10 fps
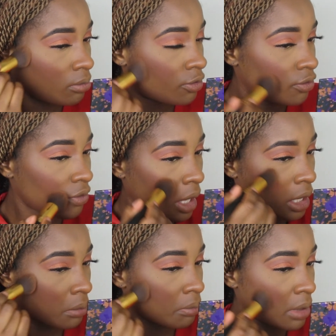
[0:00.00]

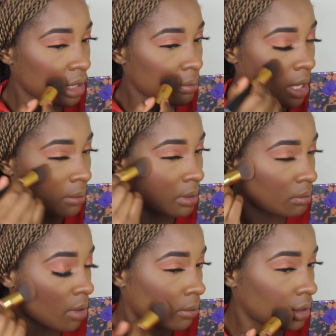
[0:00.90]
fake big baby
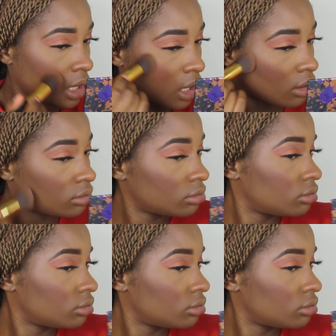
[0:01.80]
Barbie doll.